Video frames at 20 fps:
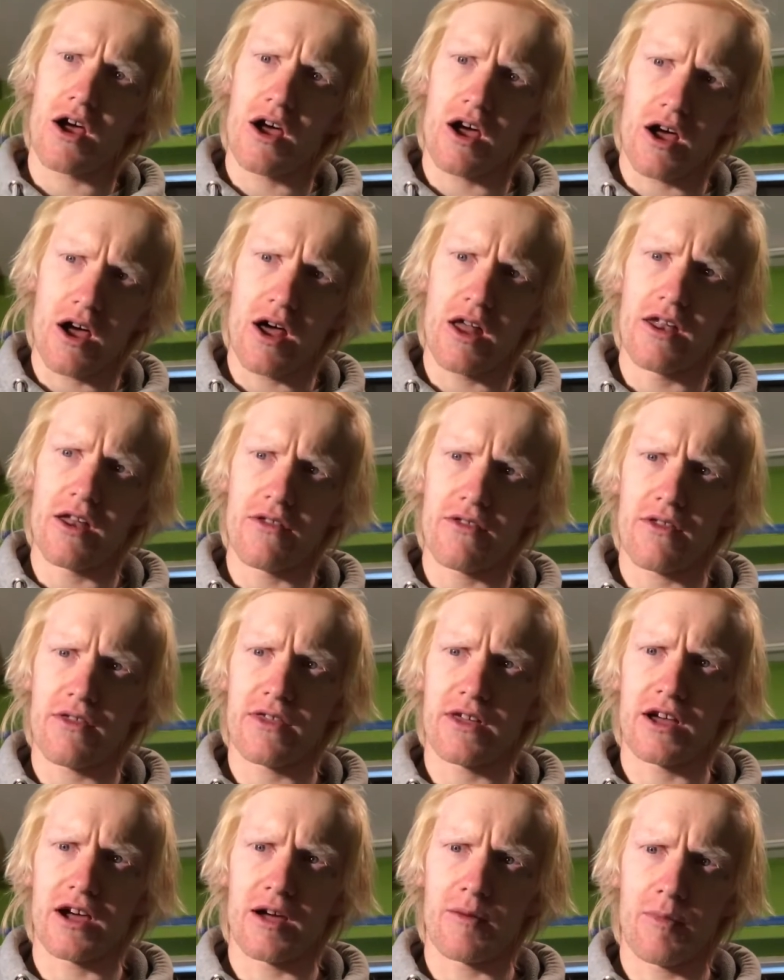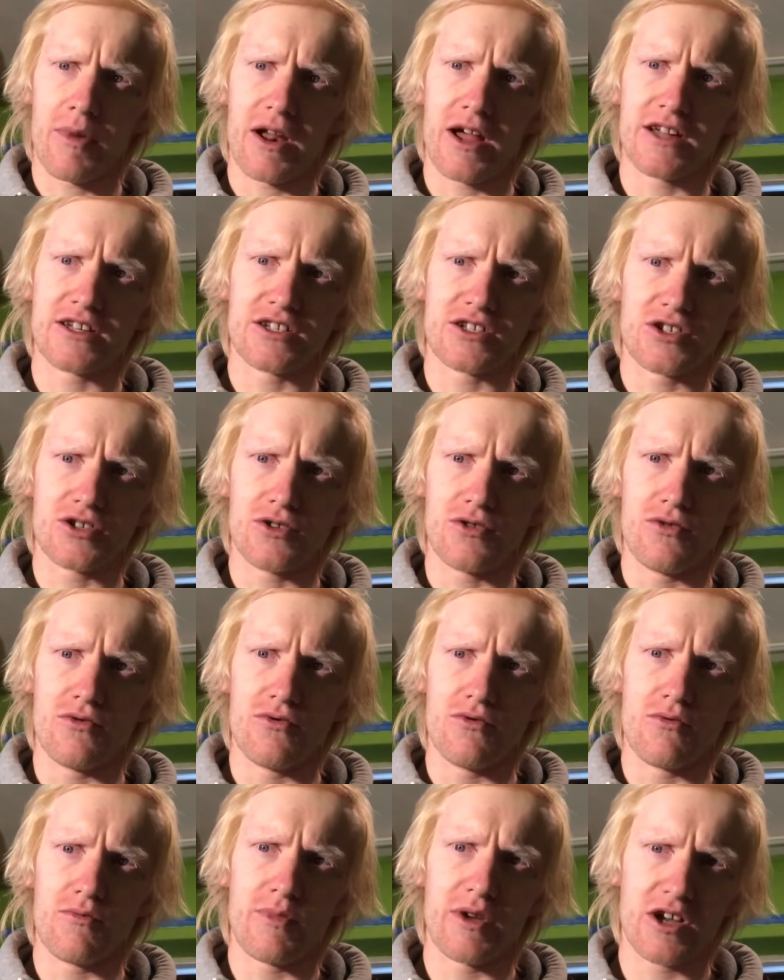Another thing I plan to do,
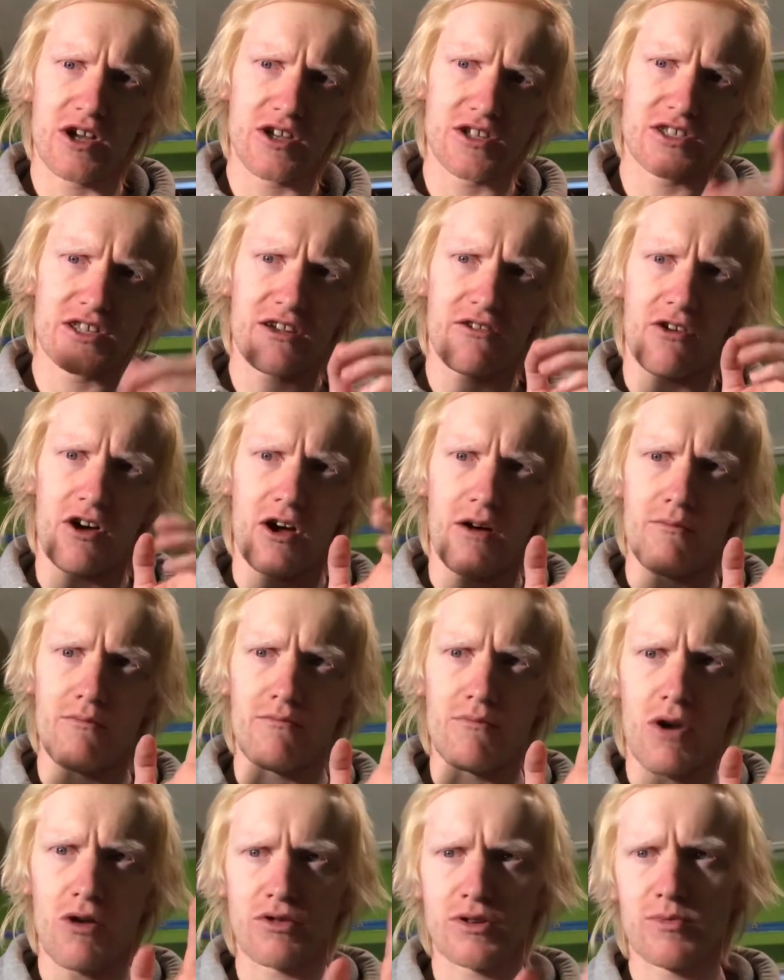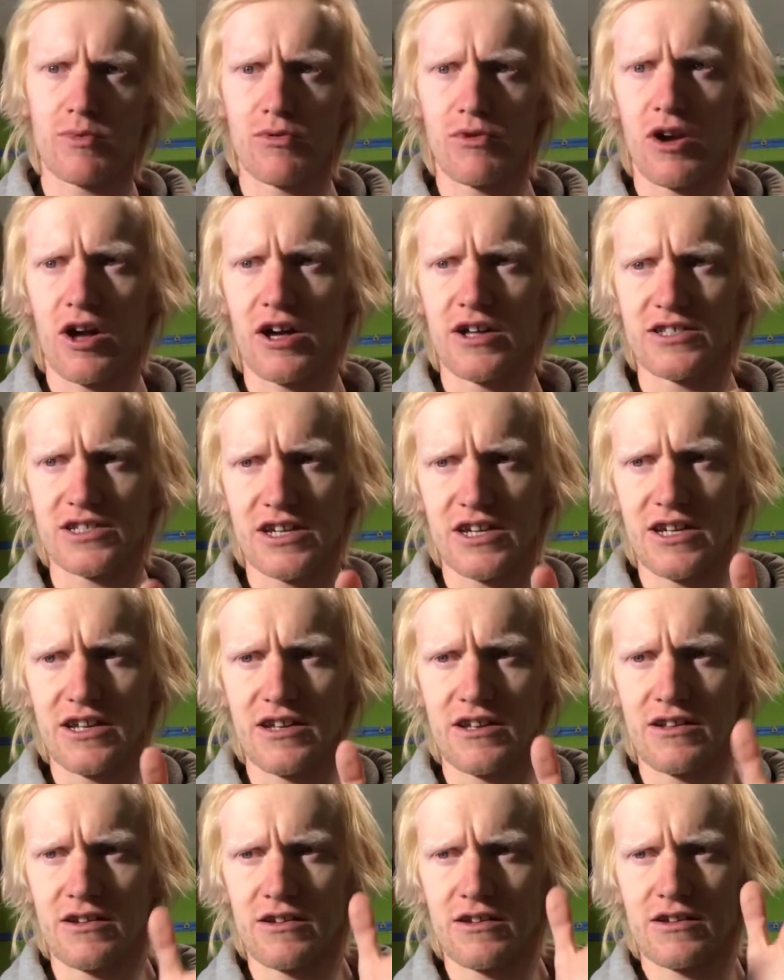because there are multiple lines
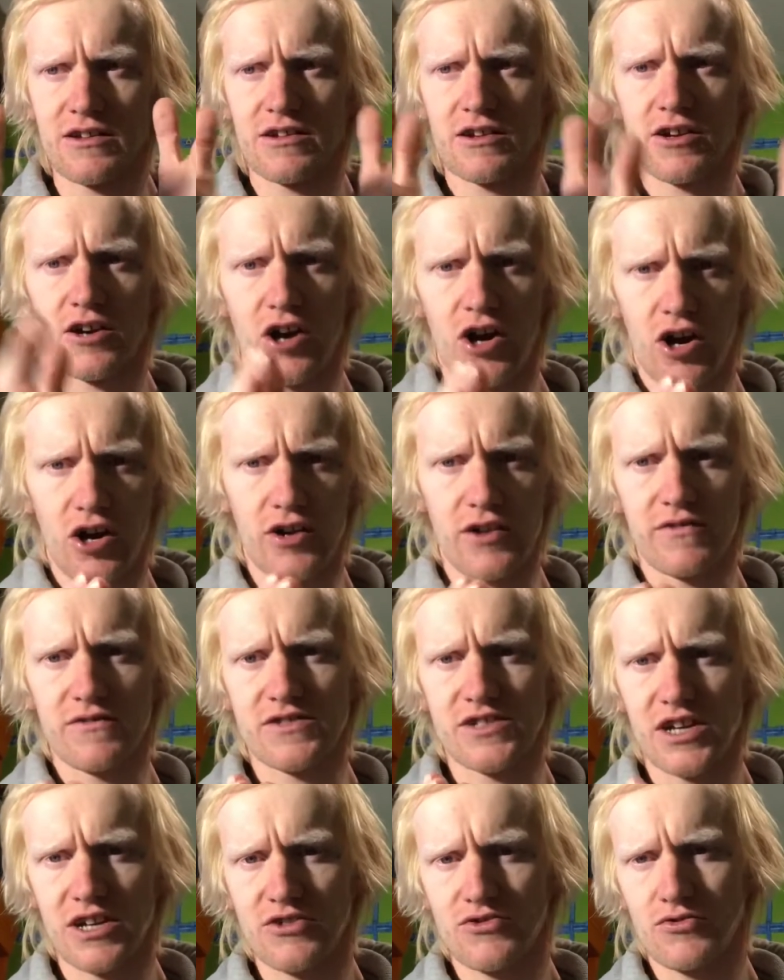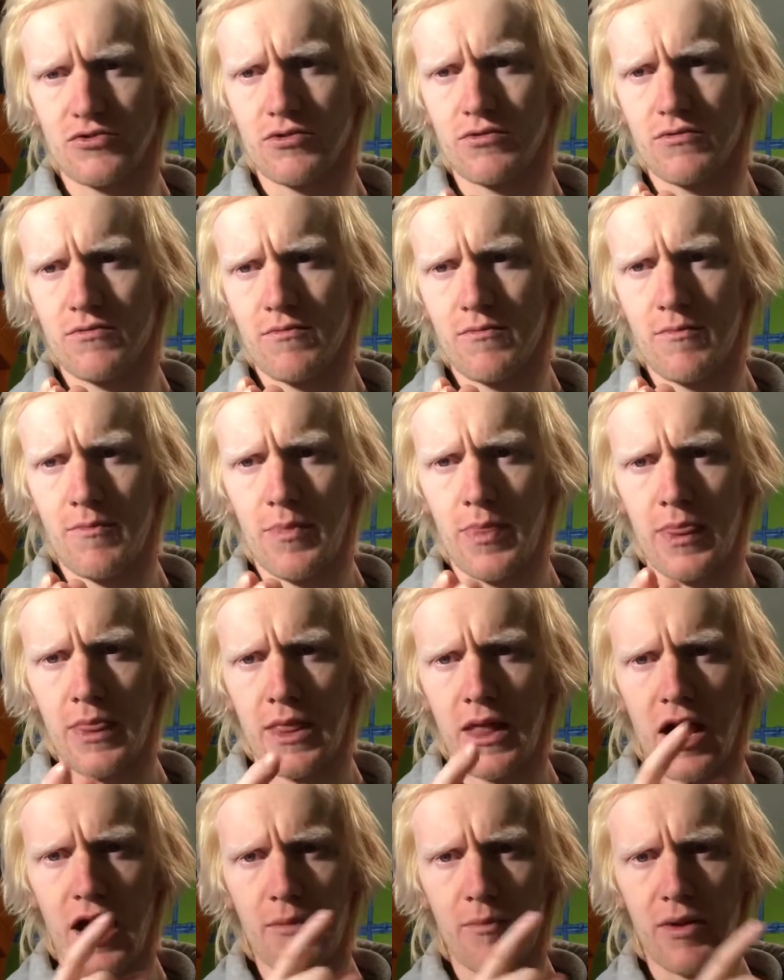in Cardiff Central,
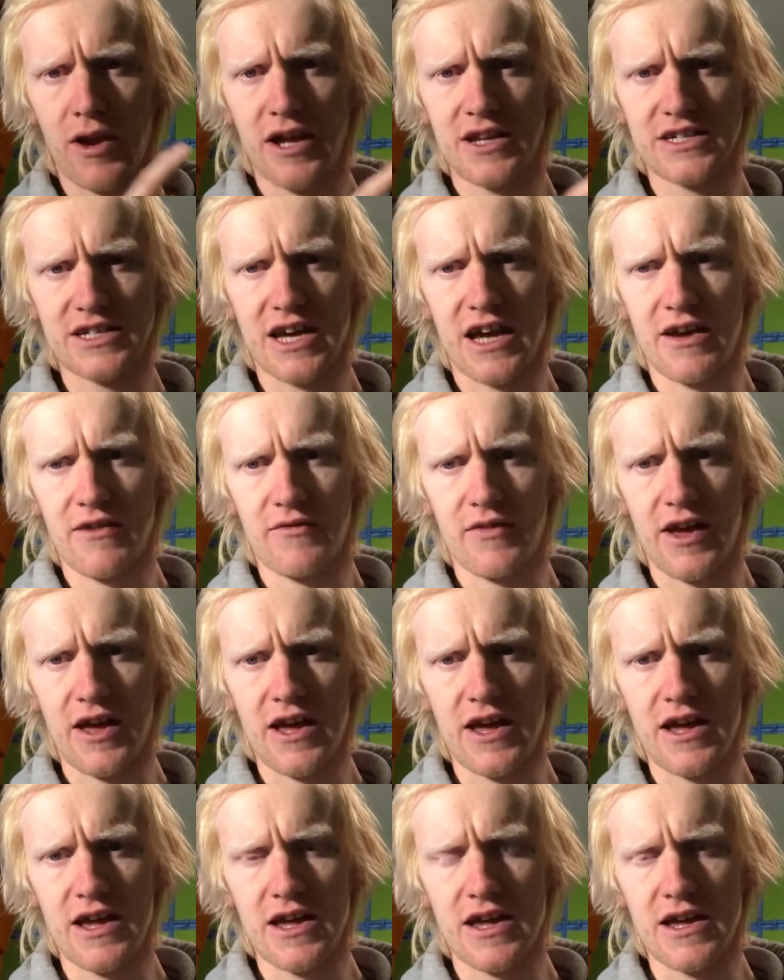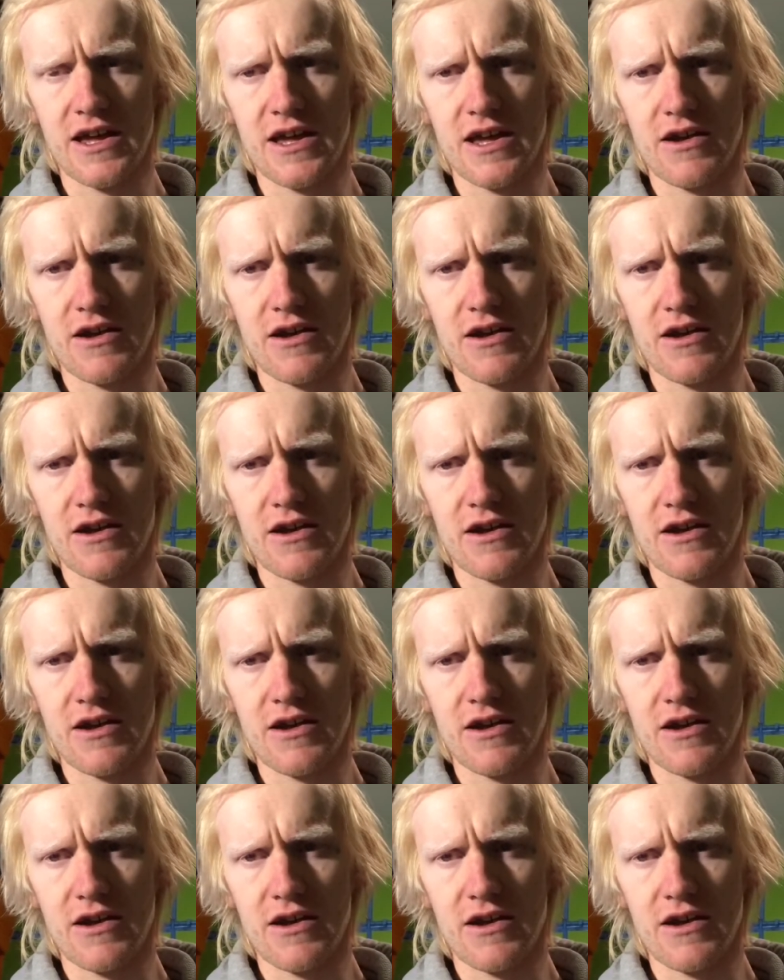I plan to have a